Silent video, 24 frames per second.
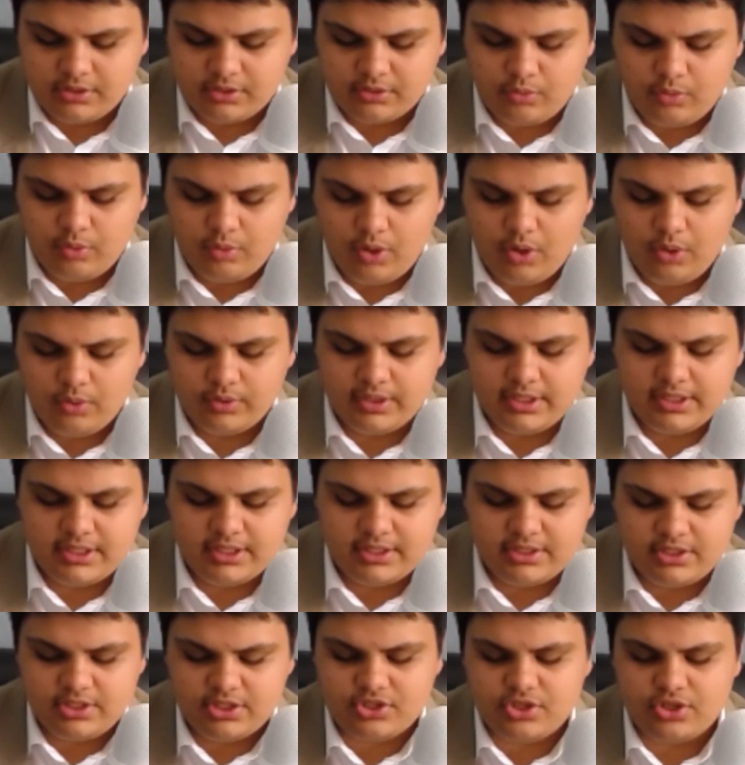Quote, in
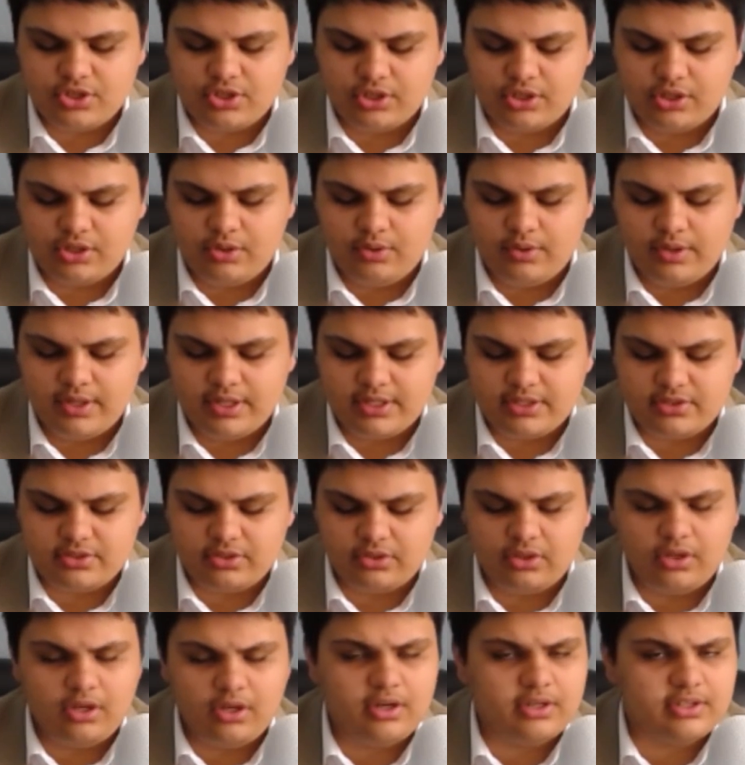addition to Cohen's
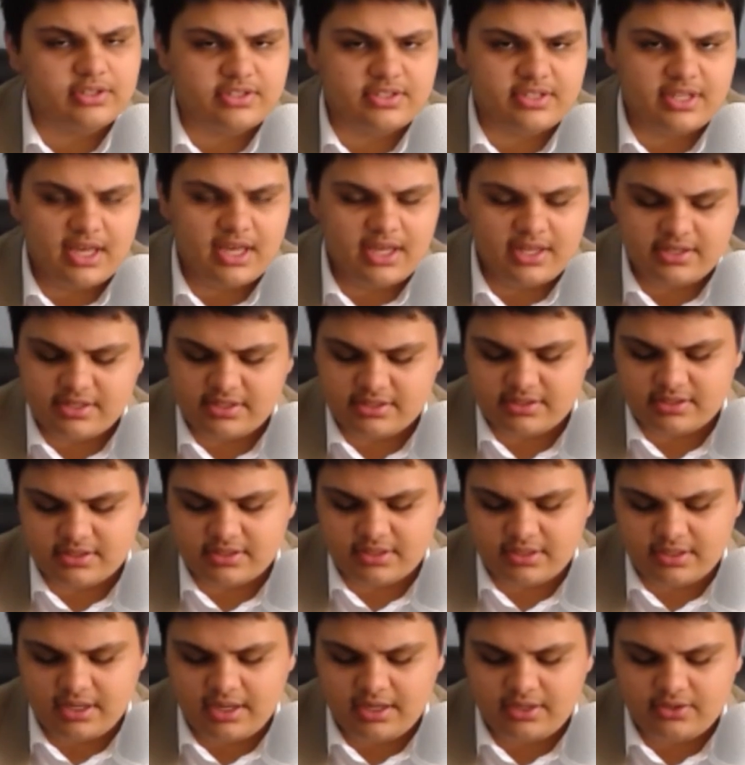longstanding
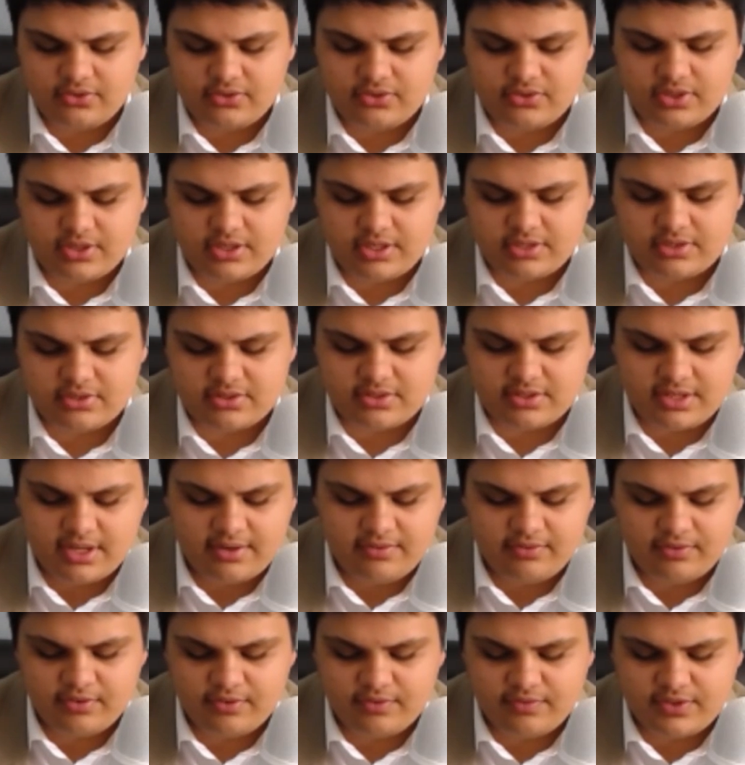denials that he has
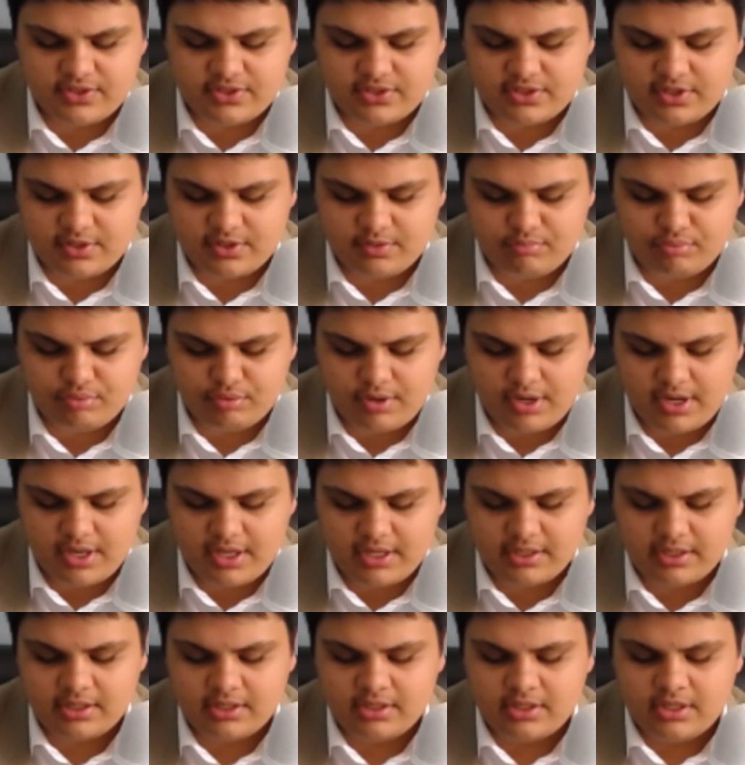never visited
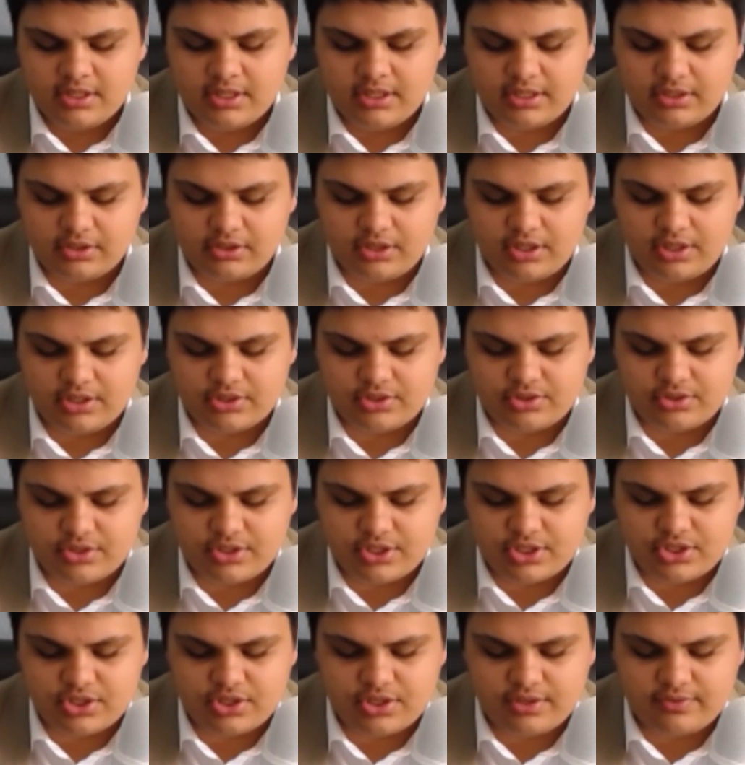Prague, in
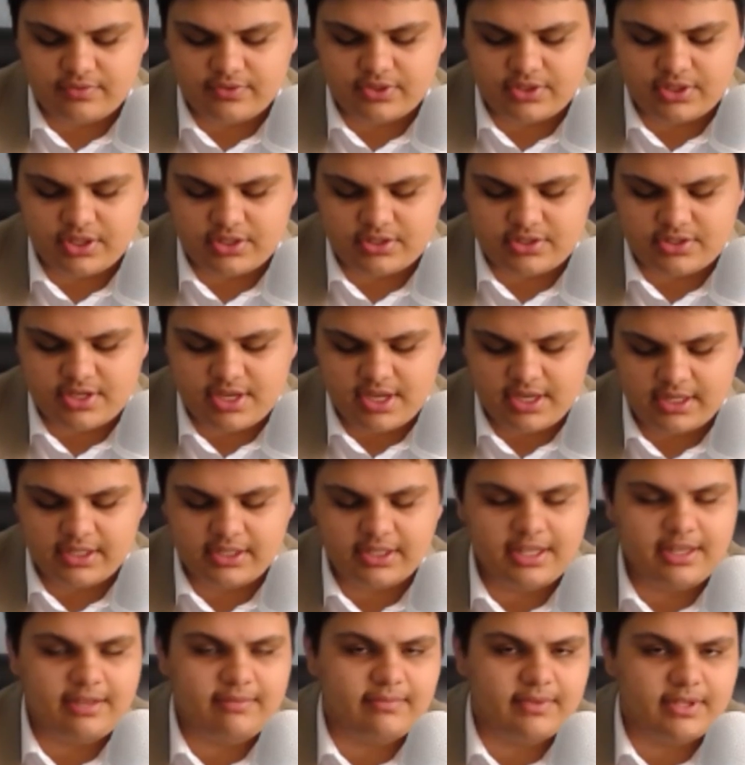contradiction of a dossier
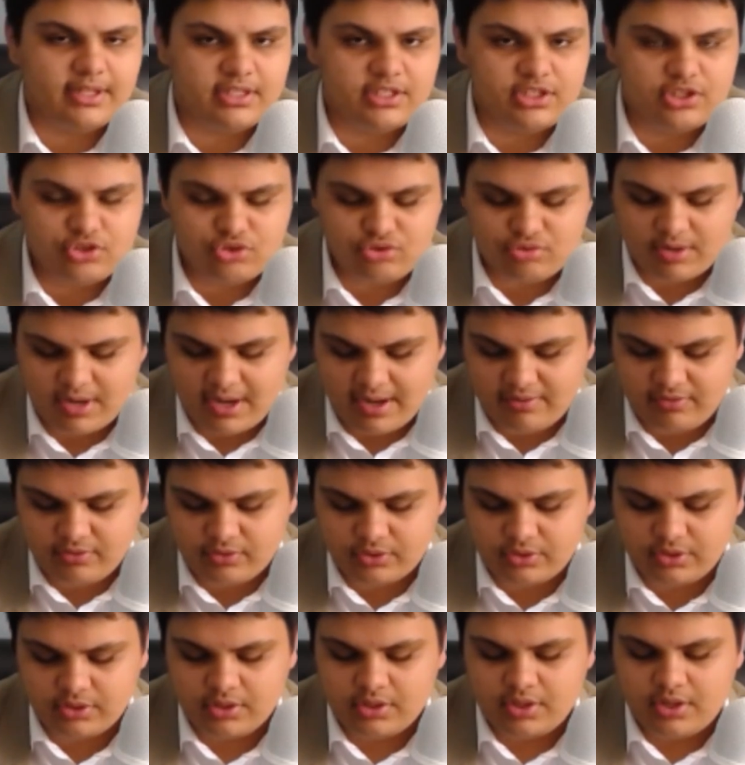claim that he
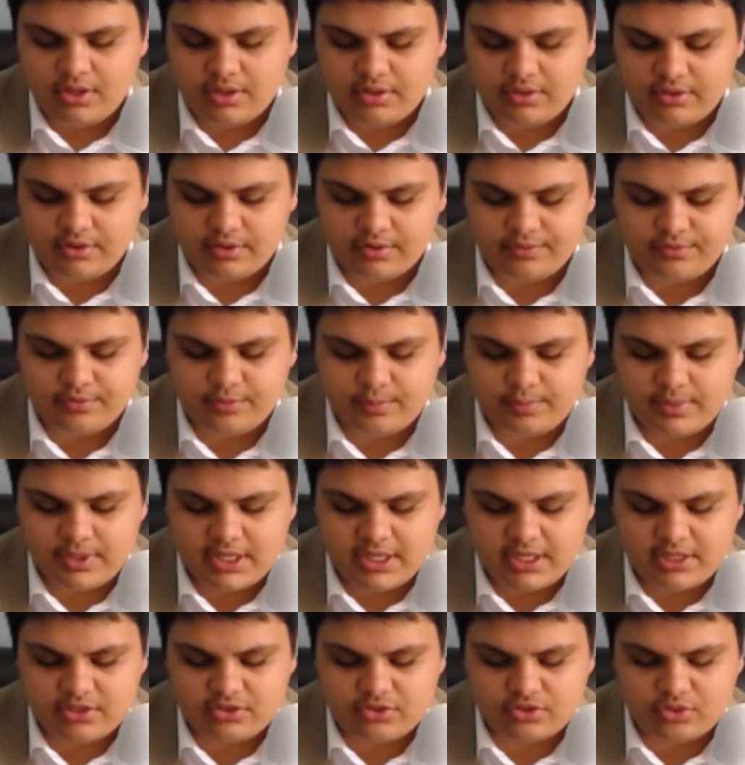traveled there for
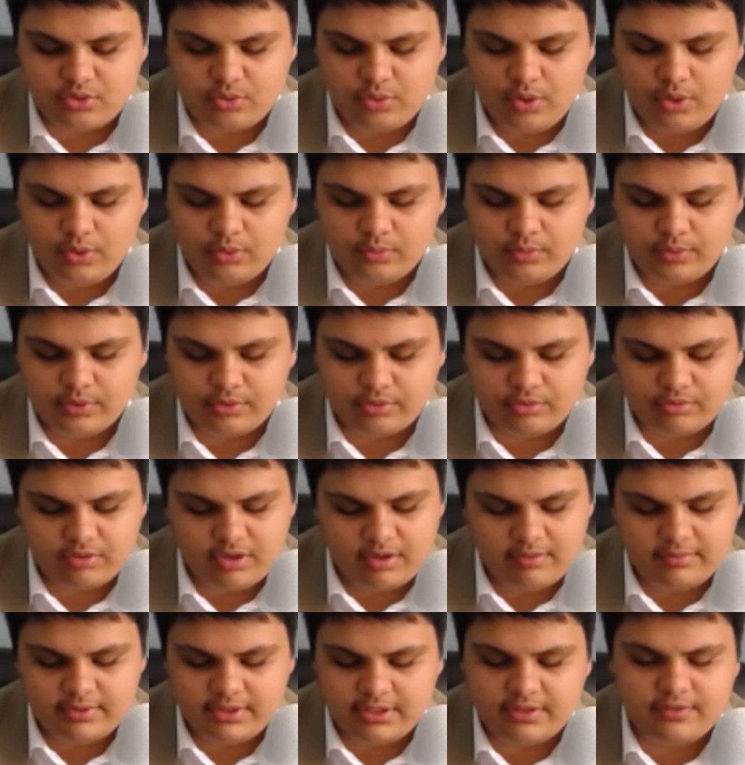meetings, quote, with
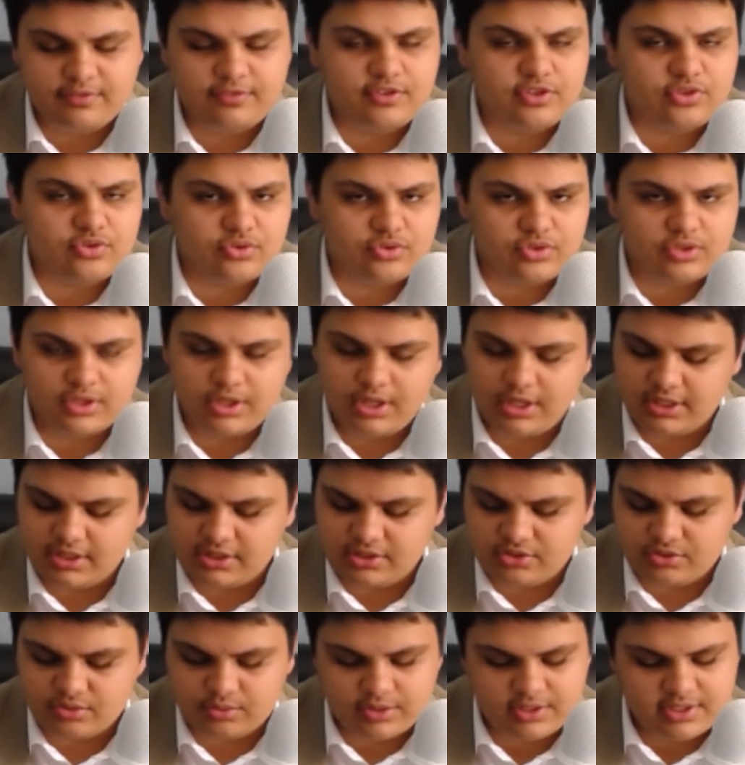Kremlin officials in
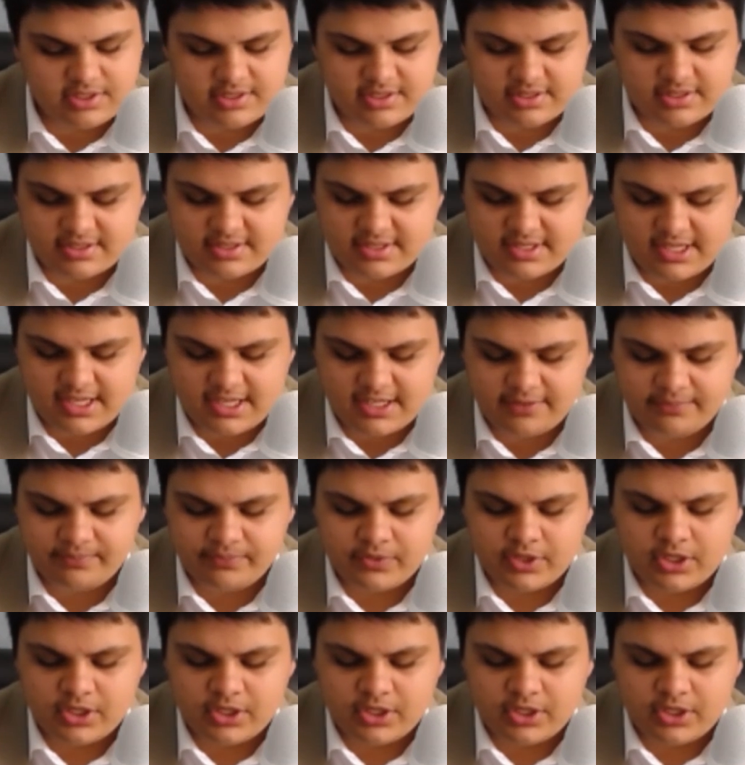August 2016,